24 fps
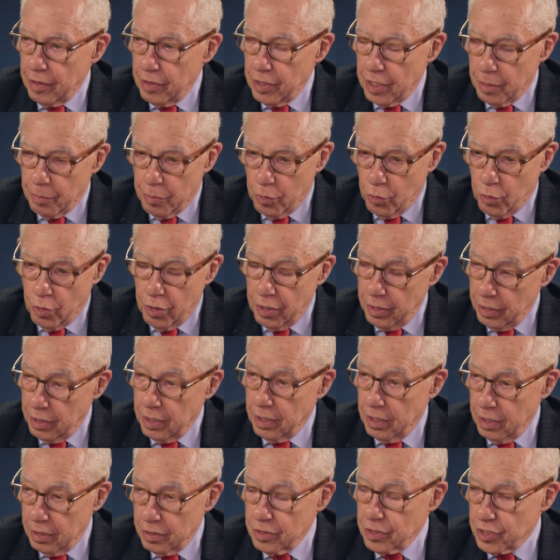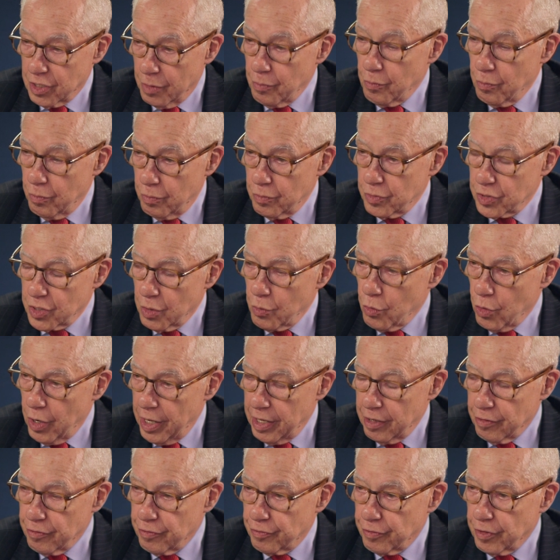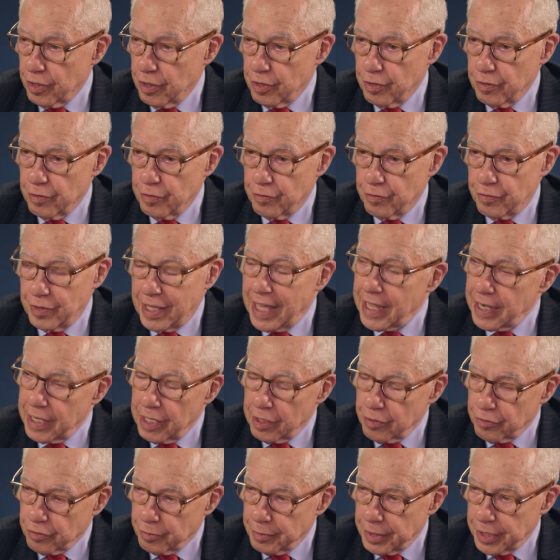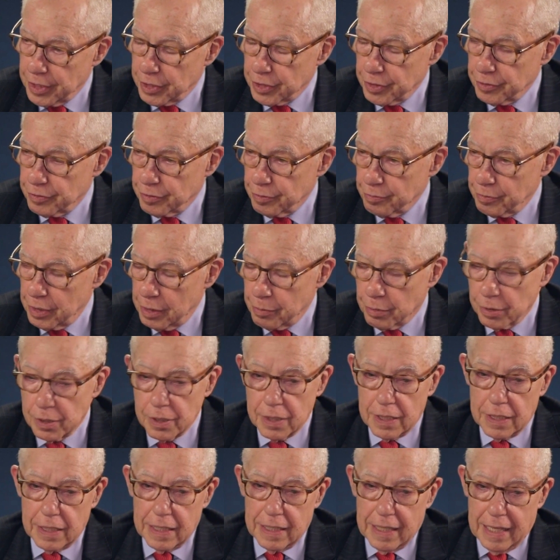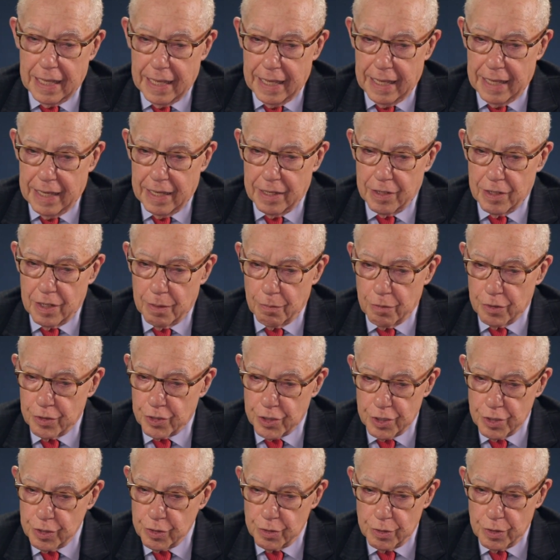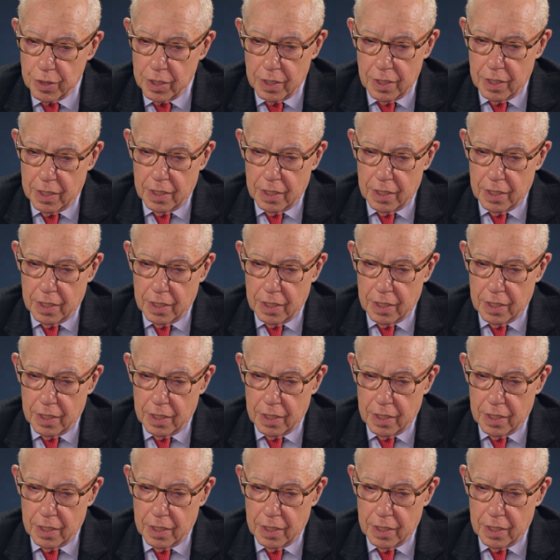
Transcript: number one some some way of of getting information from people, and number two.